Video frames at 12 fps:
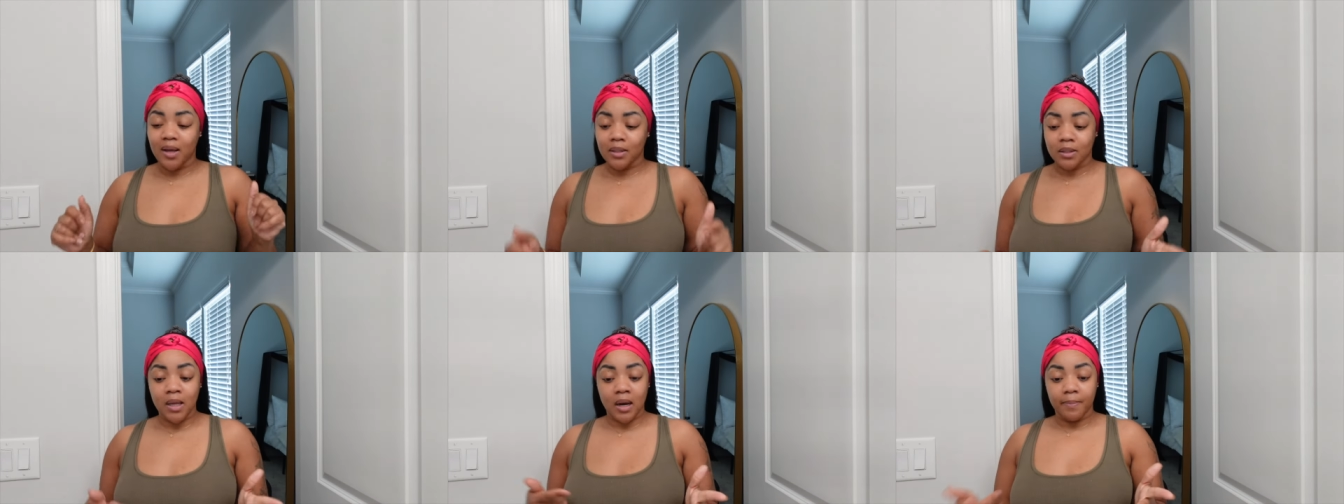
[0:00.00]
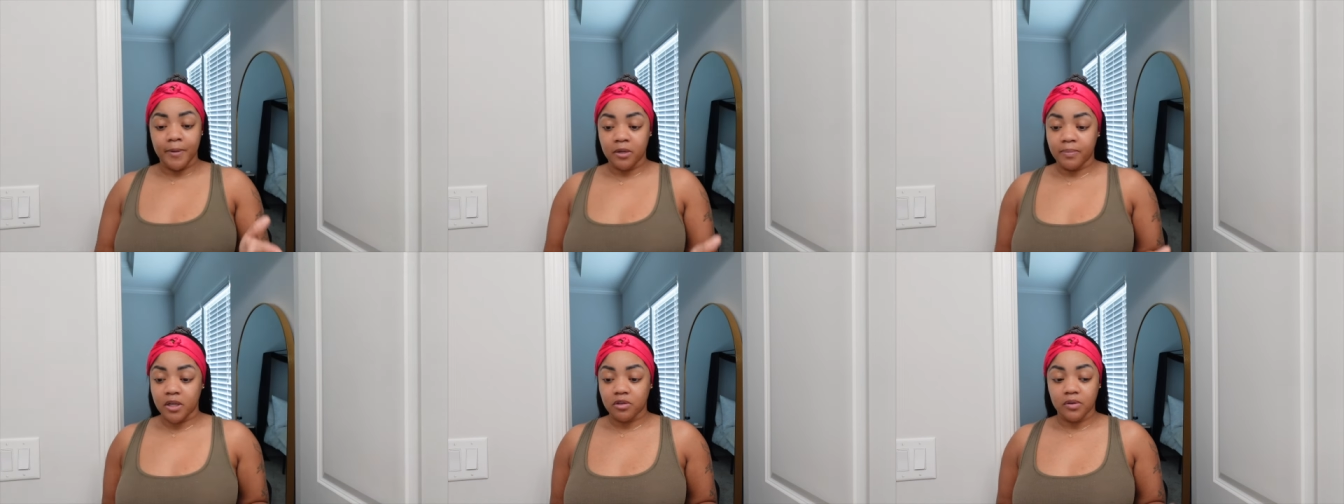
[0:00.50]
it's not a
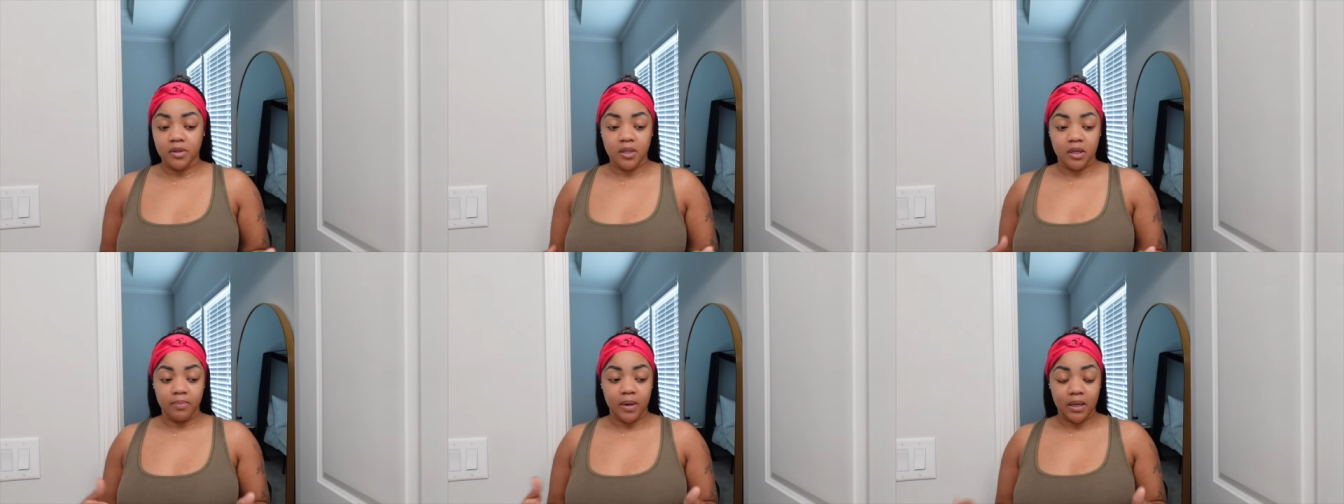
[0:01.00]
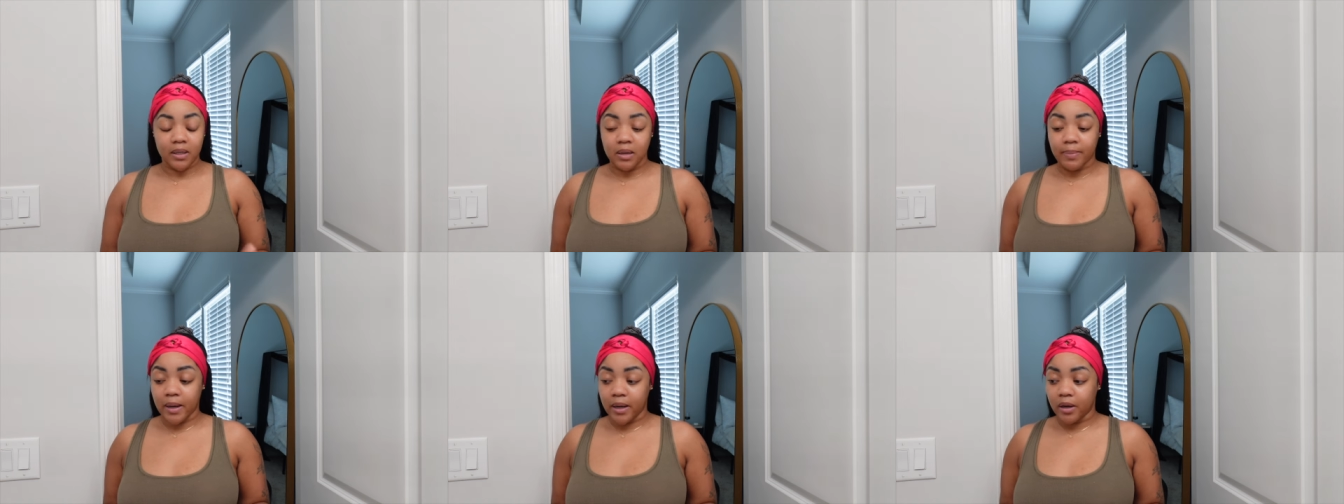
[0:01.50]
big mess or anything but i
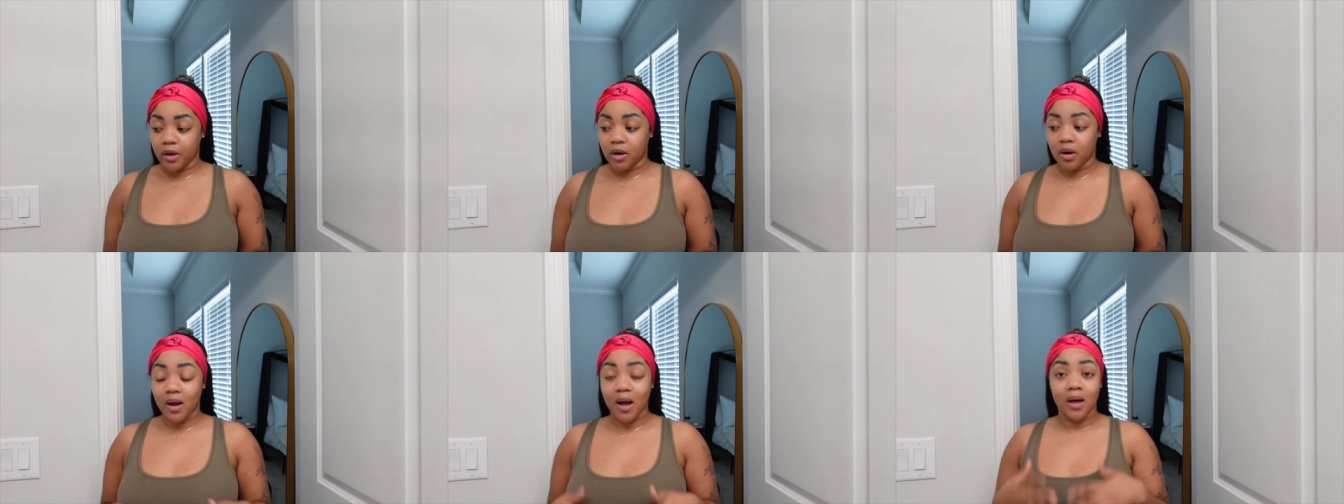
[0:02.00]
did my hair